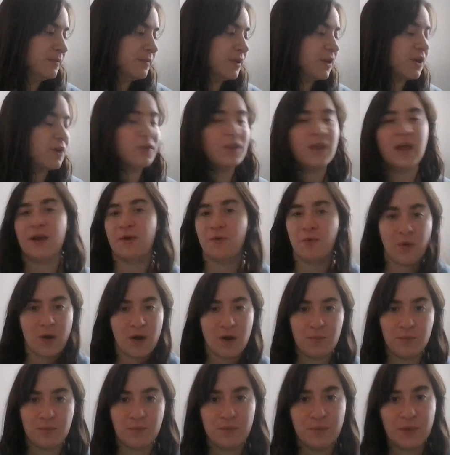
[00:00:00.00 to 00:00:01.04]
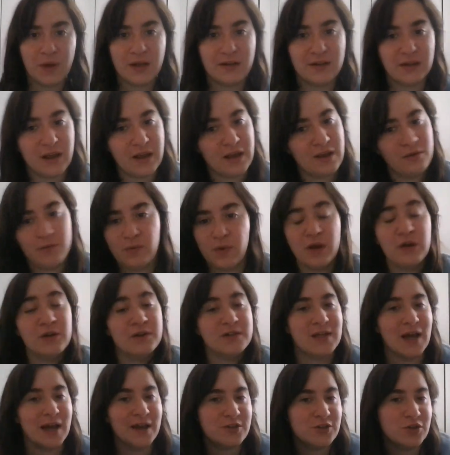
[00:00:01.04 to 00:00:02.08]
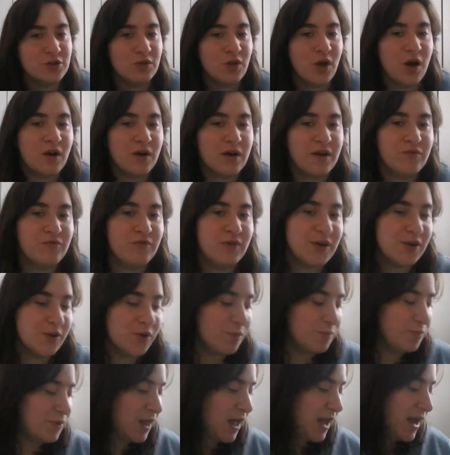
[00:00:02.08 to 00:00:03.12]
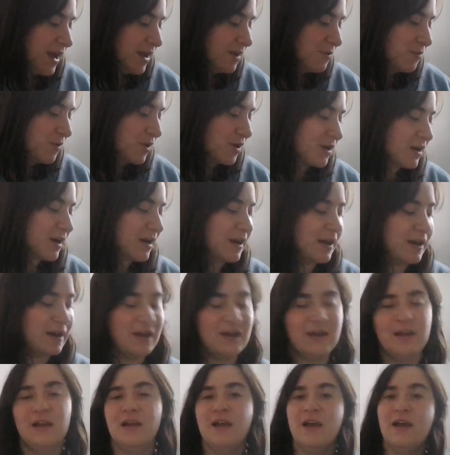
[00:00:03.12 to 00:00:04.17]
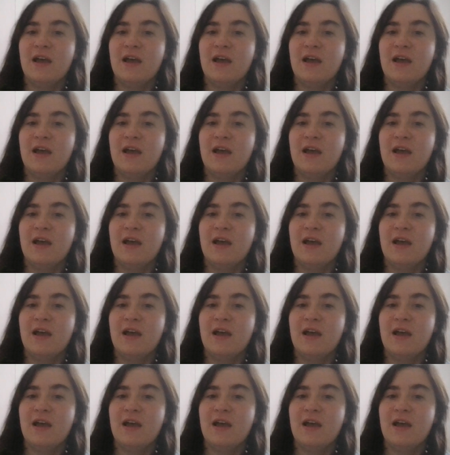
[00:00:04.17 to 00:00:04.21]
they're like, well, it, it, it'll take too long if we do a plane. We're gonna.